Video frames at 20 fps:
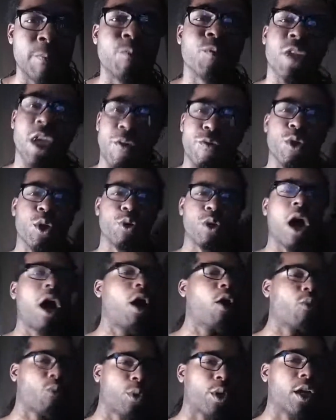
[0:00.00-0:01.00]
If you
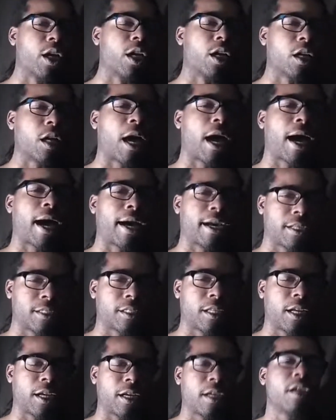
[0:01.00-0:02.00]
don't realize
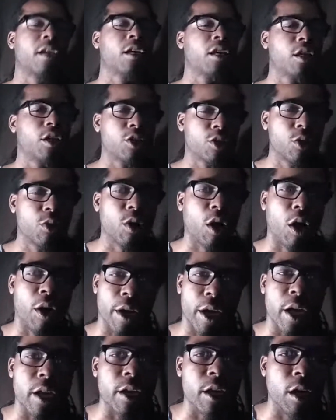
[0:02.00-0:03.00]
that, you
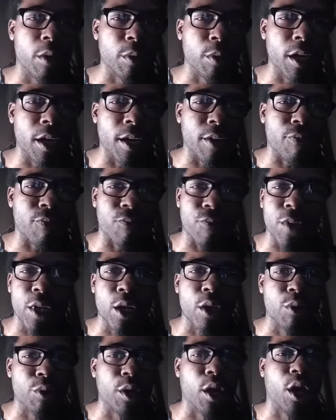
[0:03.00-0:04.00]
gonna end up getting
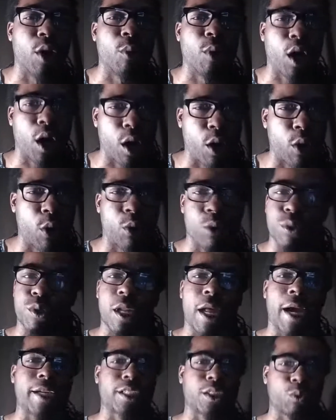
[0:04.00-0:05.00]
filled up with holes
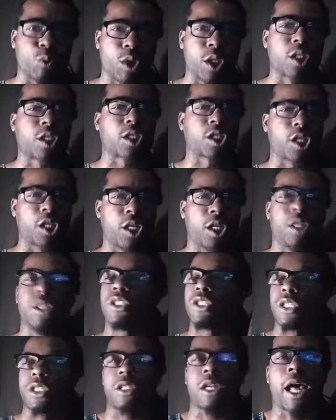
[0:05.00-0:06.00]
like Swiss cheese,
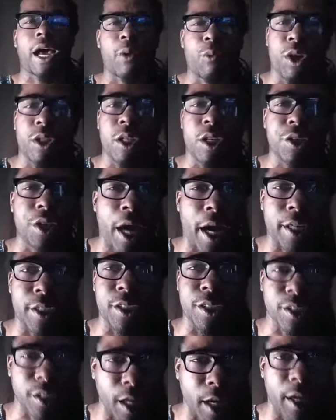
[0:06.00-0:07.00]
just like what the doctor
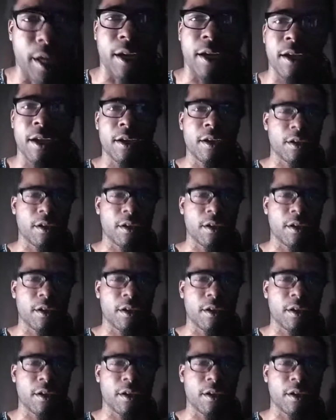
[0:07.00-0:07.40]
said.